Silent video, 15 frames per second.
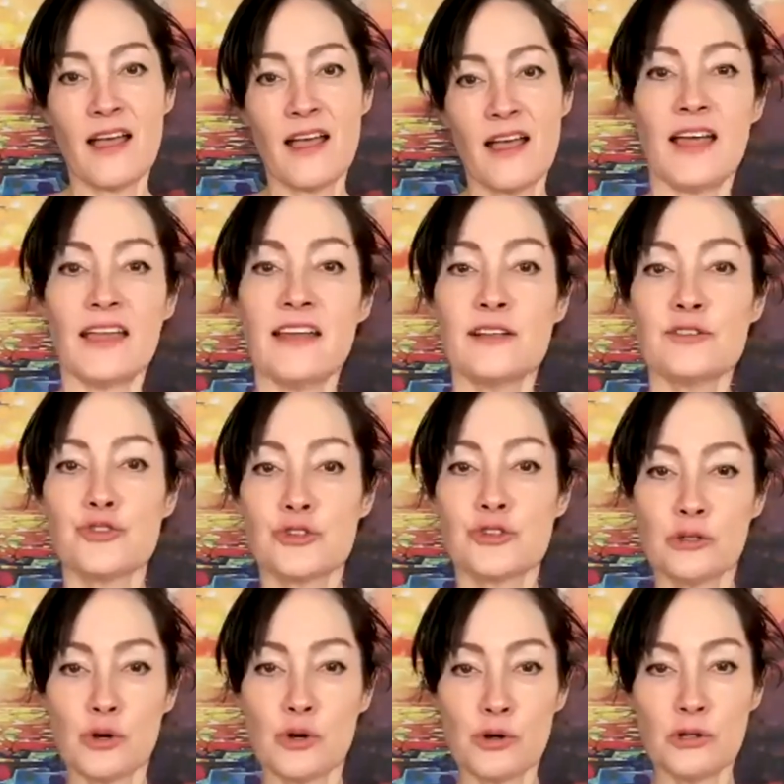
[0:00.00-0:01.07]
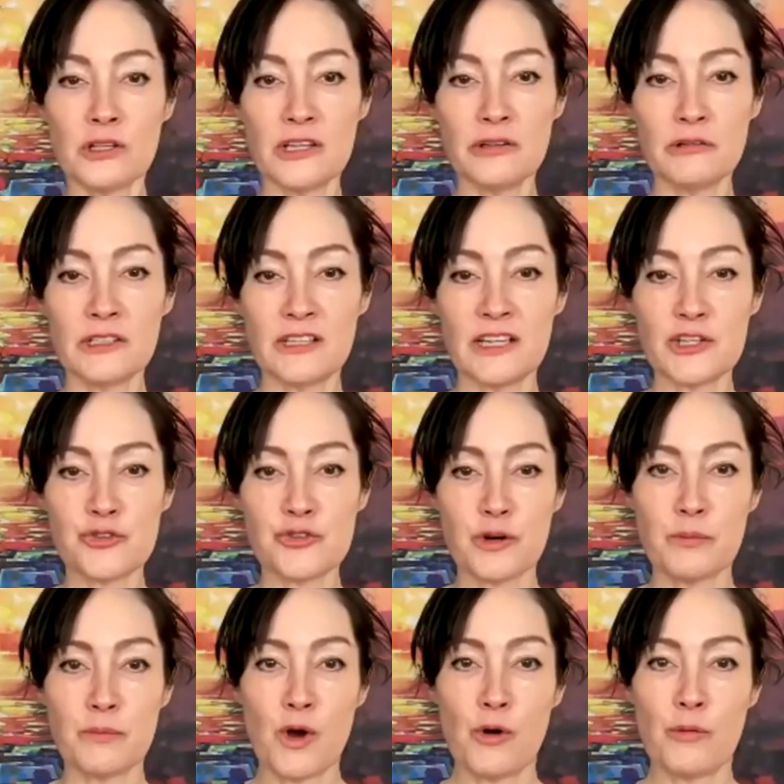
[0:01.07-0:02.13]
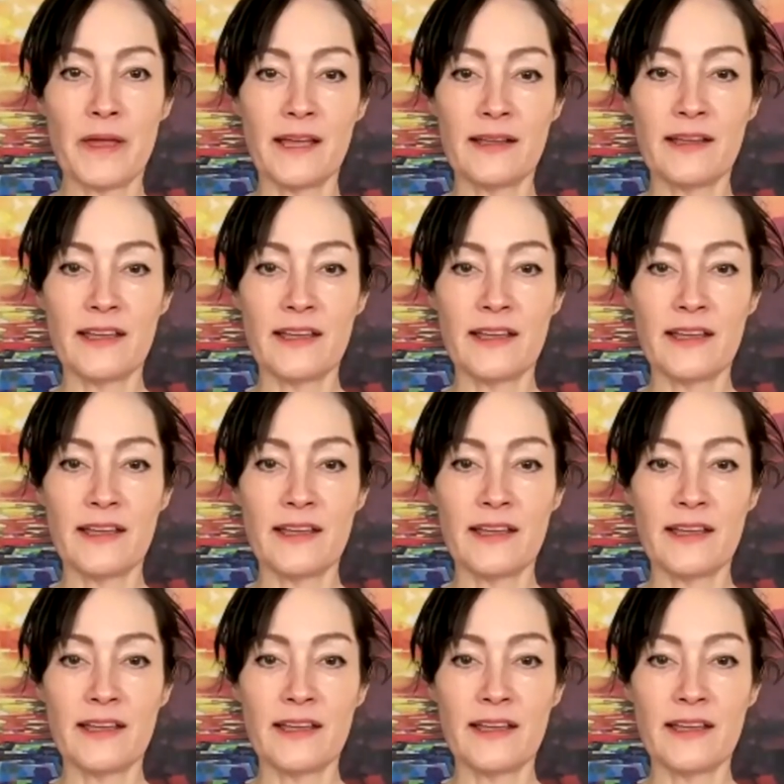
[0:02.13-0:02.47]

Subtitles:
And then slowly release for a moment